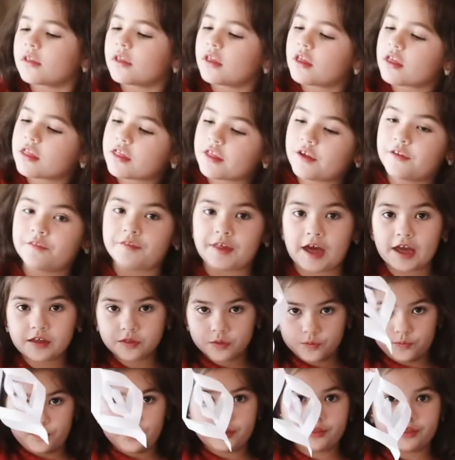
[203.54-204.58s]
So that's
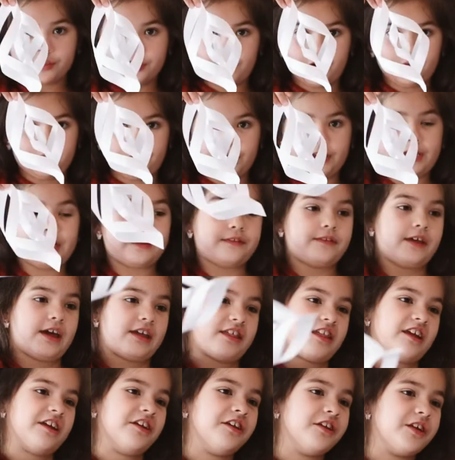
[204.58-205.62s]
1 snowflake, and that's
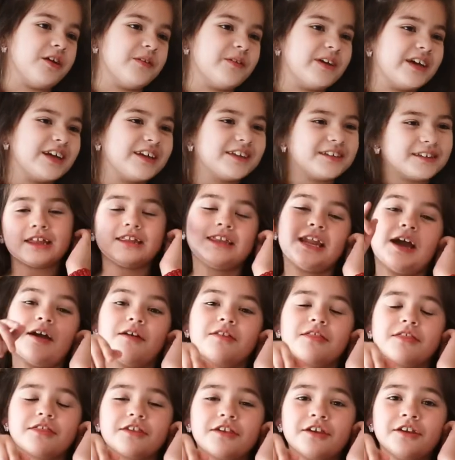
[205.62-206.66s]
how you do it. Now
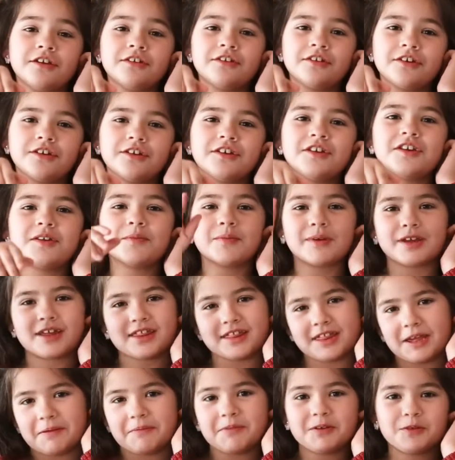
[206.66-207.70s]
it's your turn to make
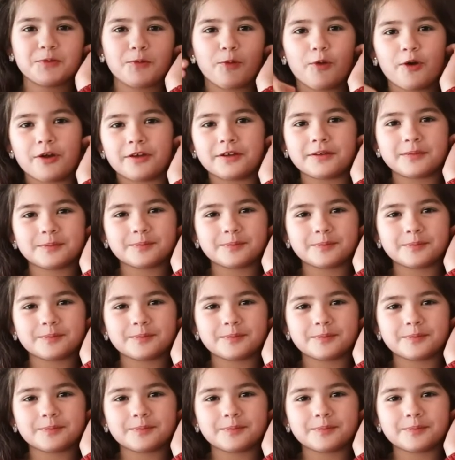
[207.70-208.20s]
7 more.